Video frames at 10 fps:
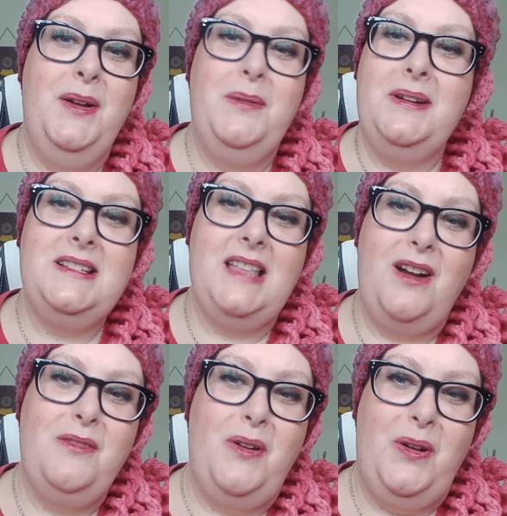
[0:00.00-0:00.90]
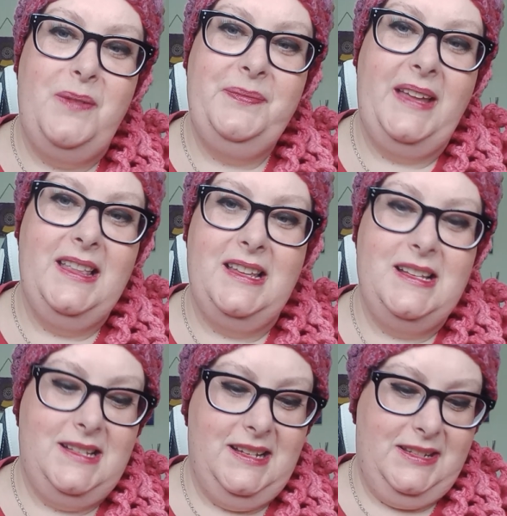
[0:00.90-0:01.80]
What is their role in
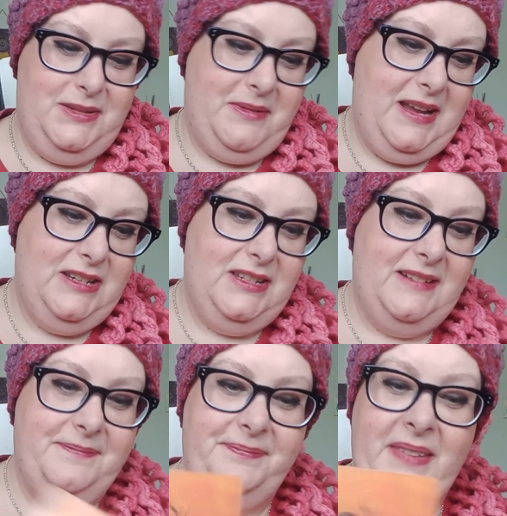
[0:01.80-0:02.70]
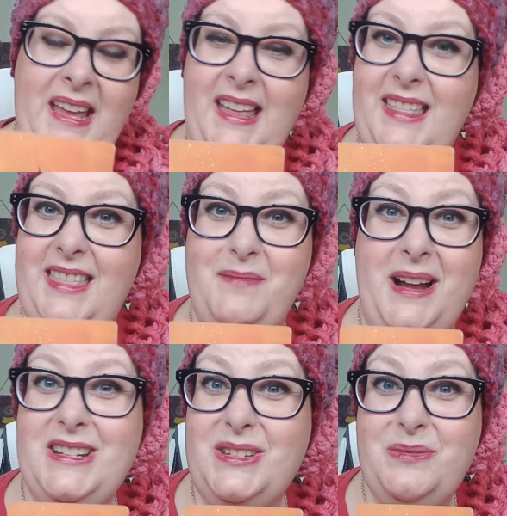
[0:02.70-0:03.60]
this situation? They
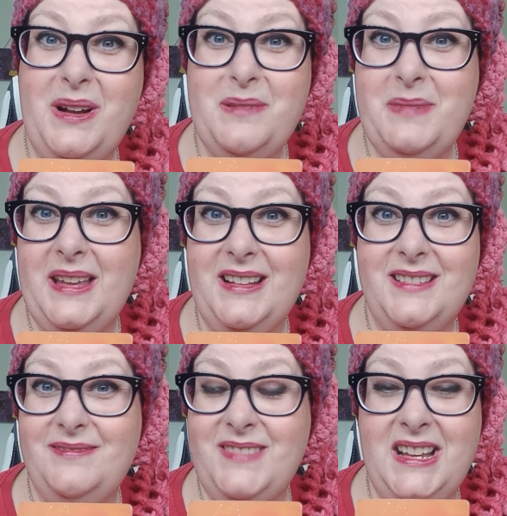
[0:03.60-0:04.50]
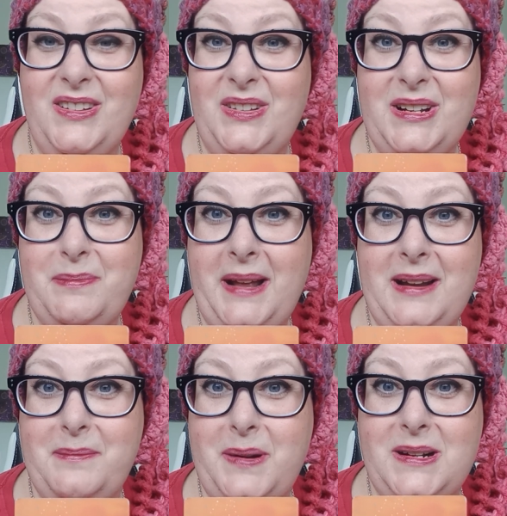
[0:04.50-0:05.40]
might just want to be a single
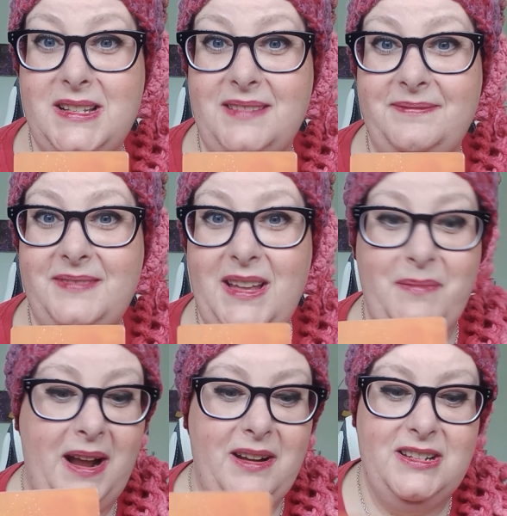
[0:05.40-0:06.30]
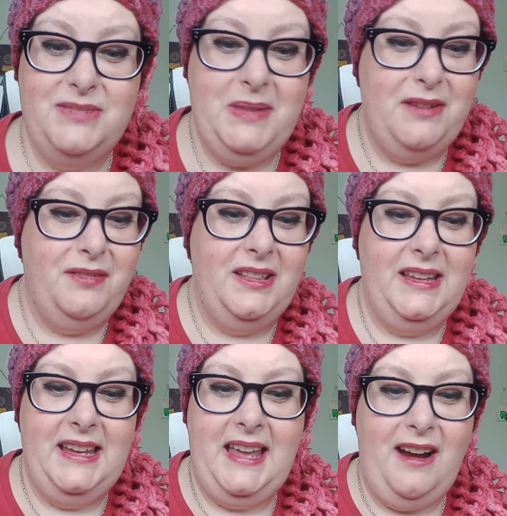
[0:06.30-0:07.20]
independent person. They might be
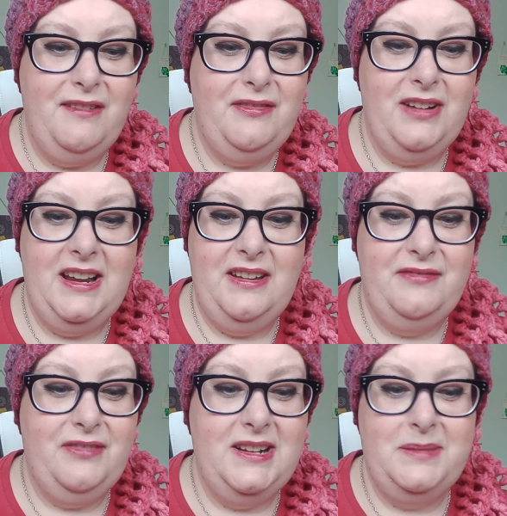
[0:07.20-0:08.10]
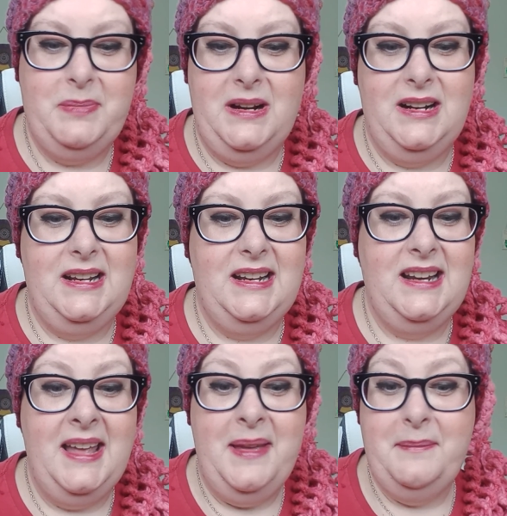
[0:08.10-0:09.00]
really carefree,
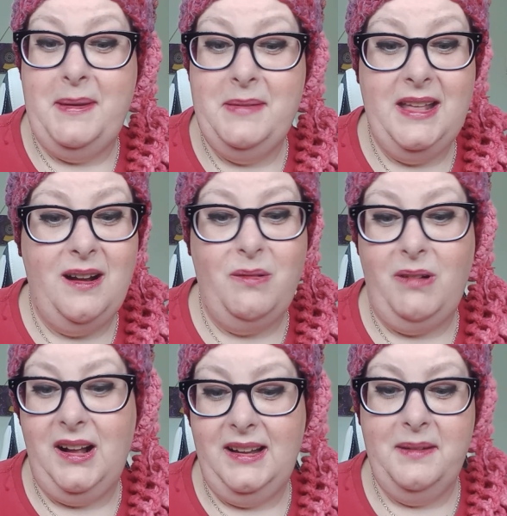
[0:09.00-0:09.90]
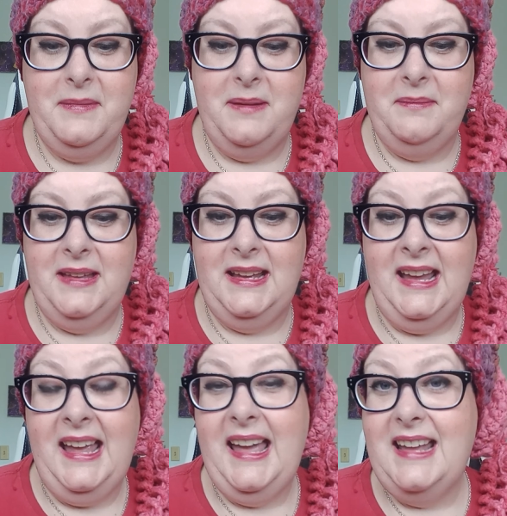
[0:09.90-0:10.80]
free-spirited. Maybe they don't want commitment.
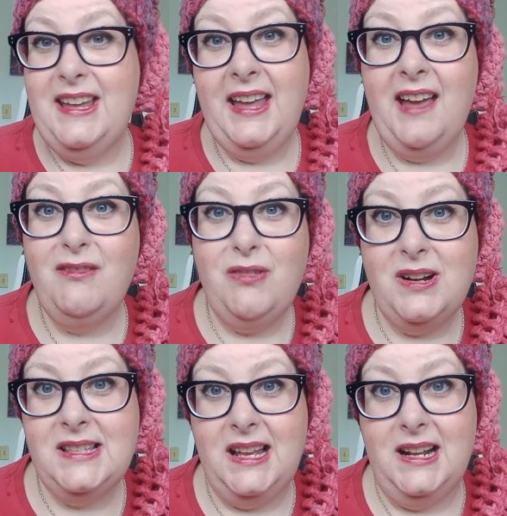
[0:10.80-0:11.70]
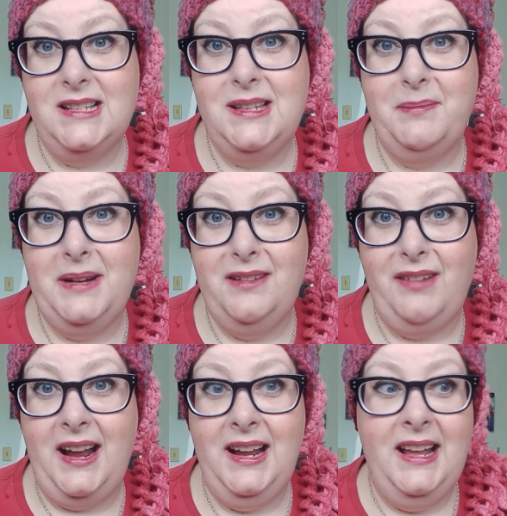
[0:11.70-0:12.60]
And you can't force that on somebody,
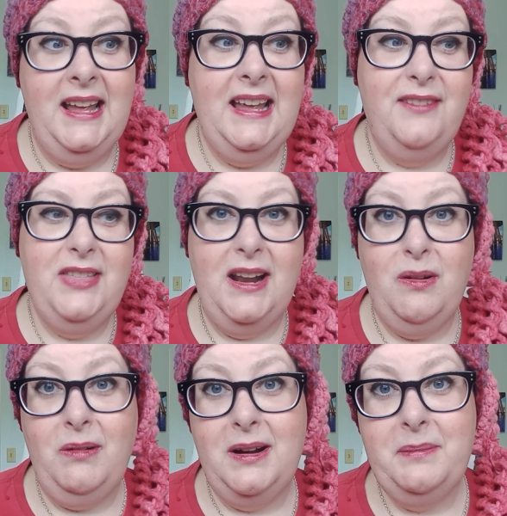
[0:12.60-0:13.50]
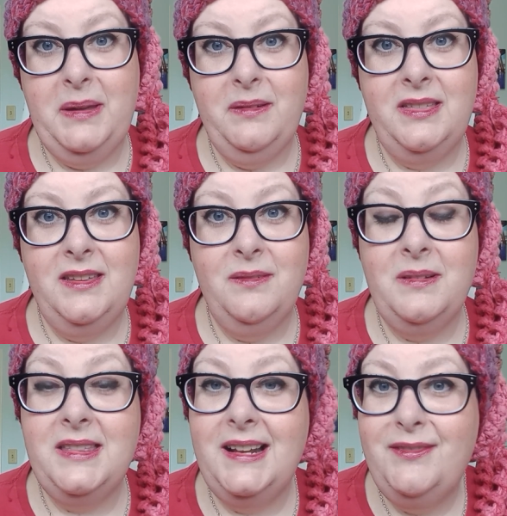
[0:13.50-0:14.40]
right? If they don't want to be with you,
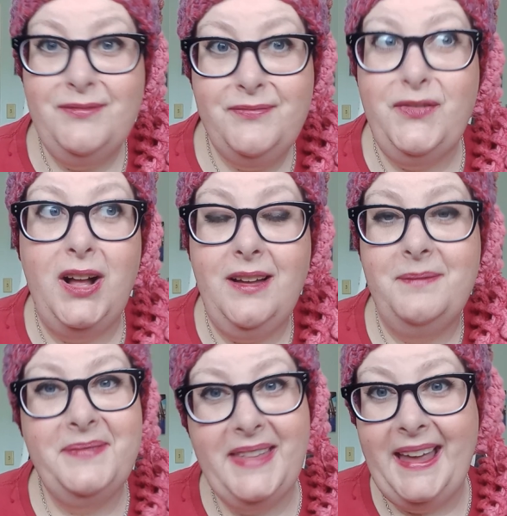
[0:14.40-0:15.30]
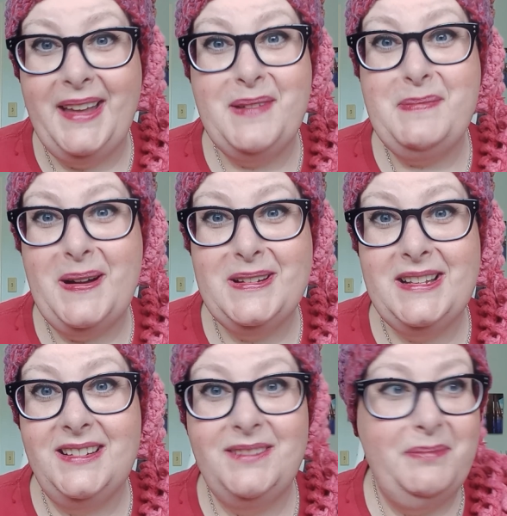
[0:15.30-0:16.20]
well then fuck them. They ain't your
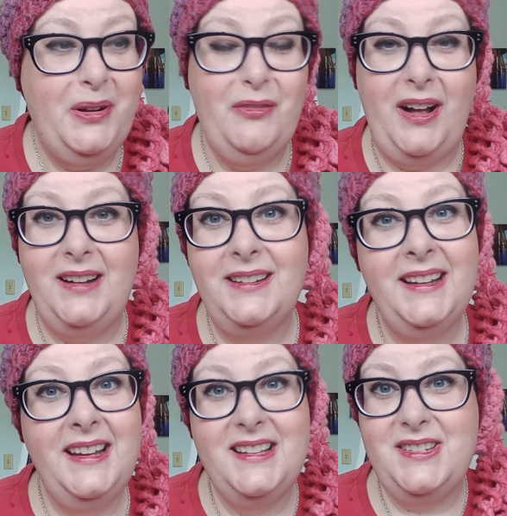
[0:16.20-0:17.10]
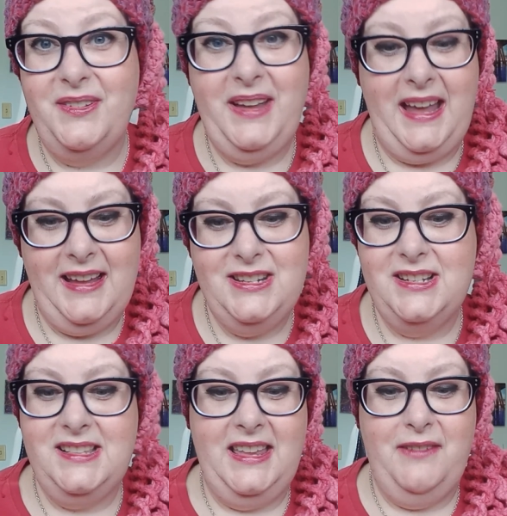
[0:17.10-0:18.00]
person. Move on. It's okay.
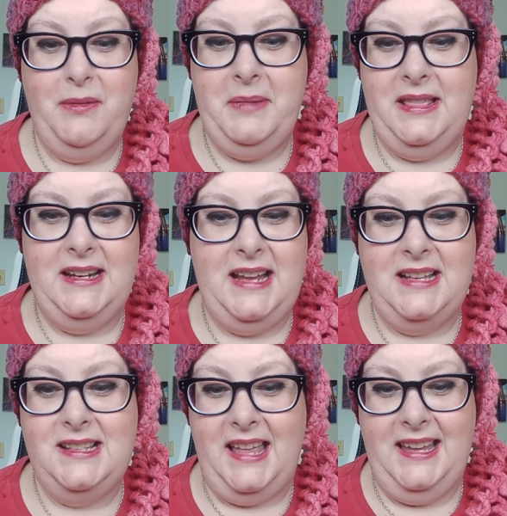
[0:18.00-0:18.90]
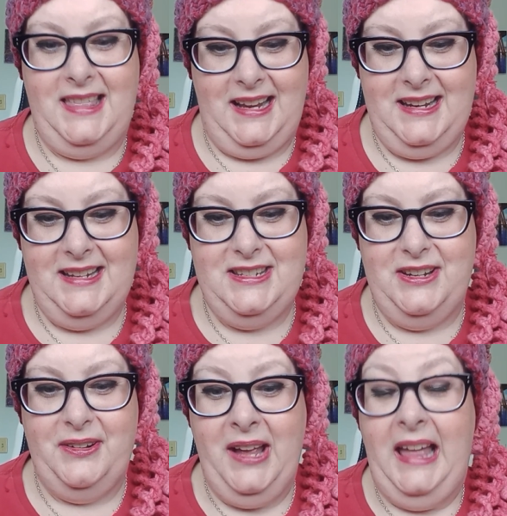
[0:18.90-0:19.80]
Just leave them in the dust like they did you.